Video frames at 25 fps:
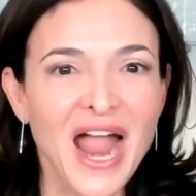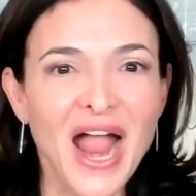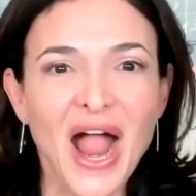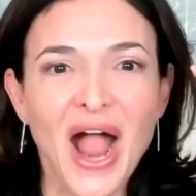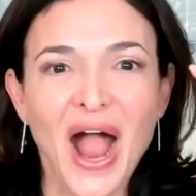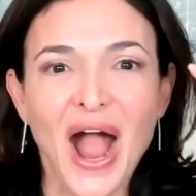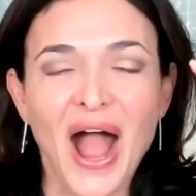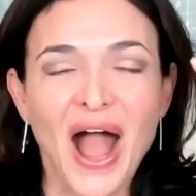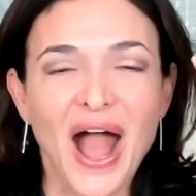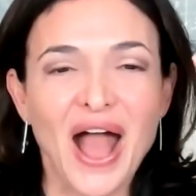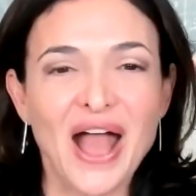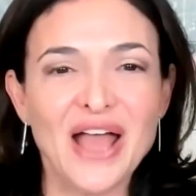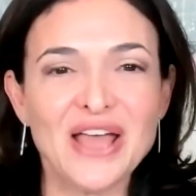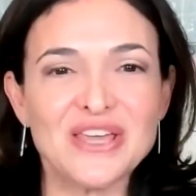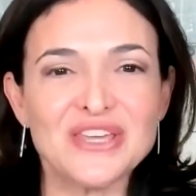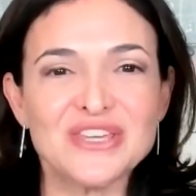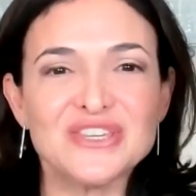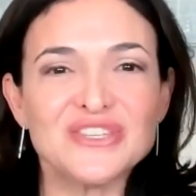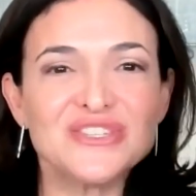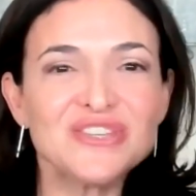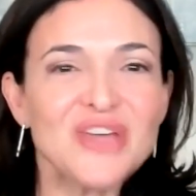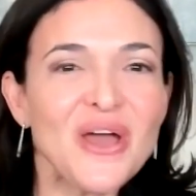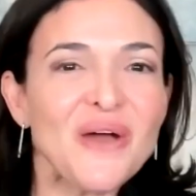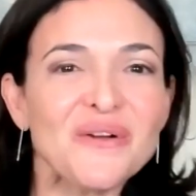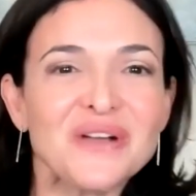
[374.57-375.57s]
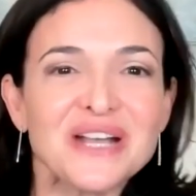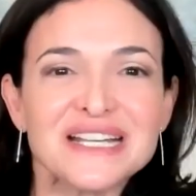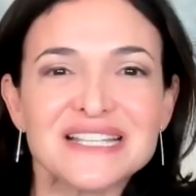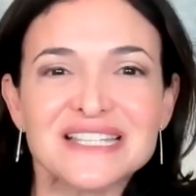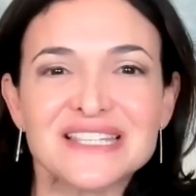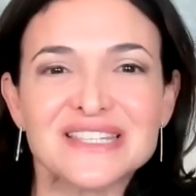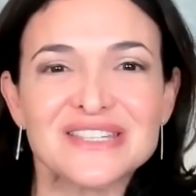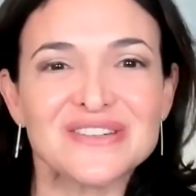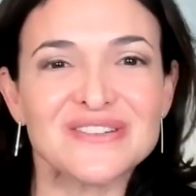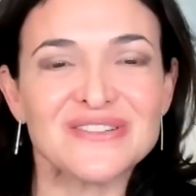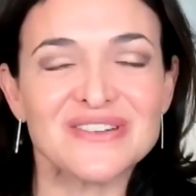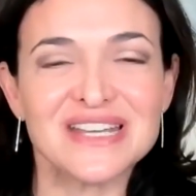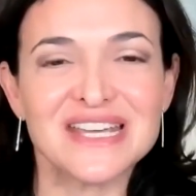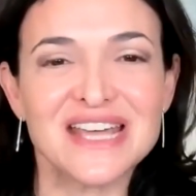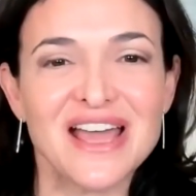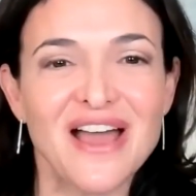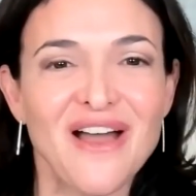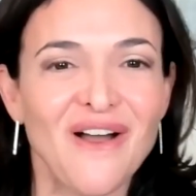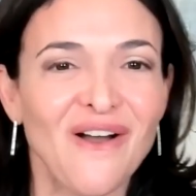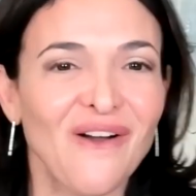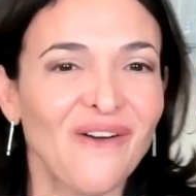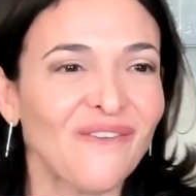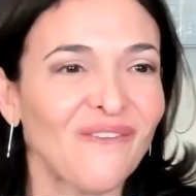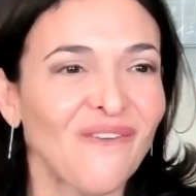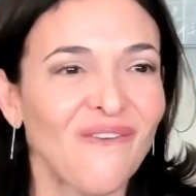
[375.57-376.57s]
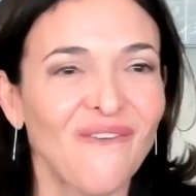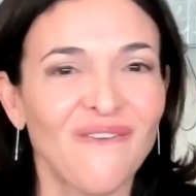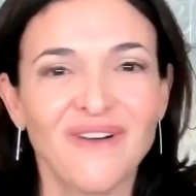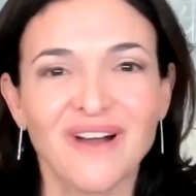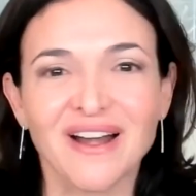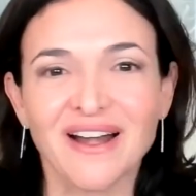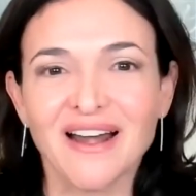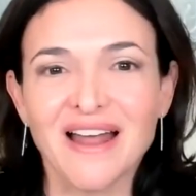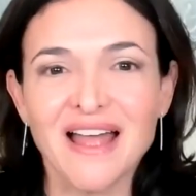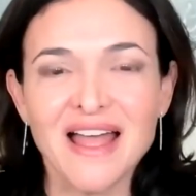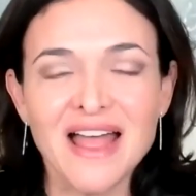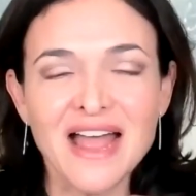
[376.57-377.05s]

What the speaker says: a yoga studio or